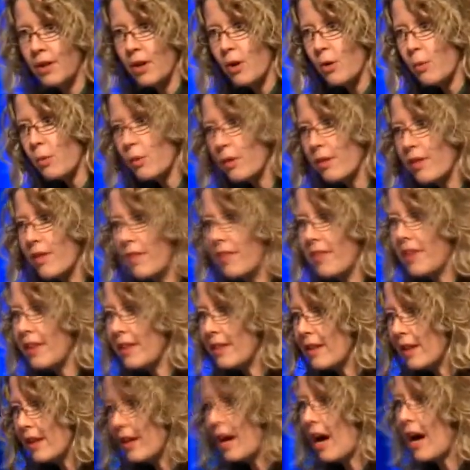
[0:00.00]
were the thing
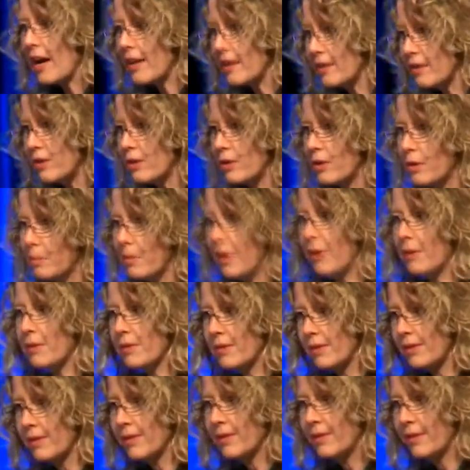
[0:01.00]
that guided you the
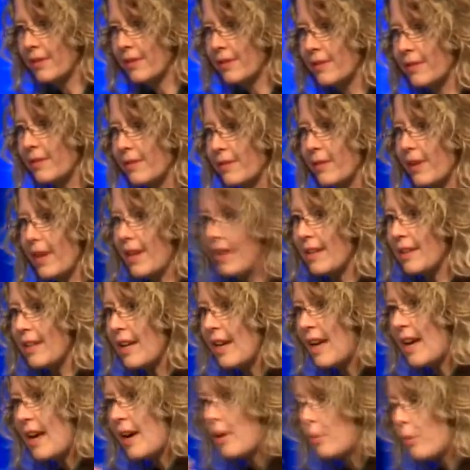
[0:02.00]
most, right?
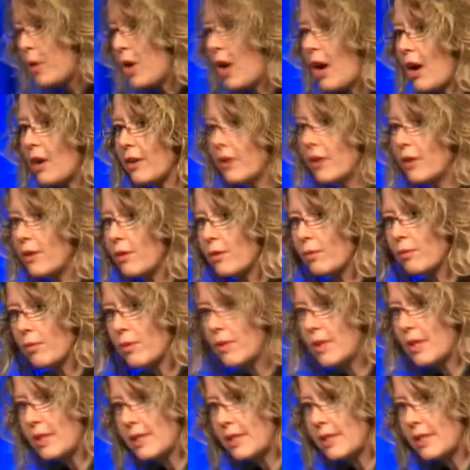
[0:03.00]
We all go through this